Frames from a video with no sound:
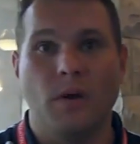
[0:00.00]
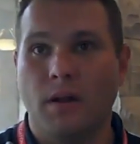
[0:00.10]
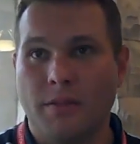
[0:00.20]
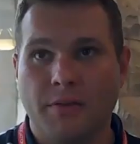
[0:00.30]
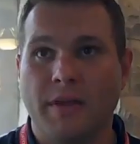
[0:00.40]
what
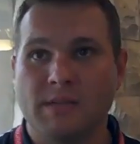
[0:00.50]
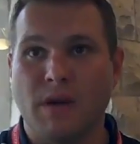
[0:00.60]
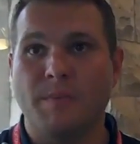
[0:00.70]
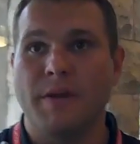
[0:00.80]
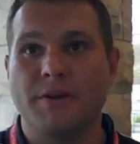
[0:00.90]
other things
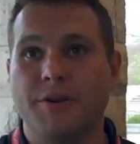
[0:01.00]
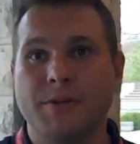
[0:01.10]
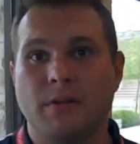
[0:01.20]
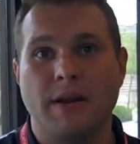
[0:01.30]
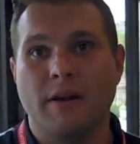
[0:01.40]
might be
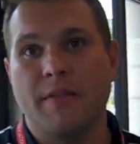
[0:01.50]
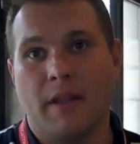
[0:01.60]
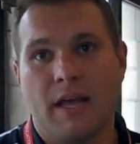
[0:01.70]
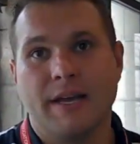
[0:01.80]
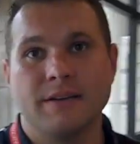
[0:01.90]
introduced later down
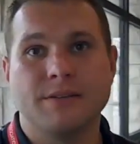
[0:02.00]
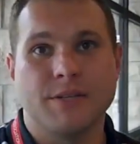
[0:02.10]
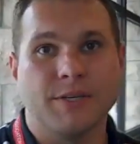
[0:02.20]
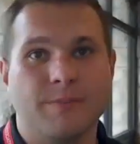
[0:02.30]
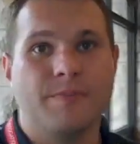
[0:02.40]
the line.
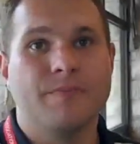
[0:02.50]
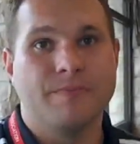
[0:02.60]
So. Right,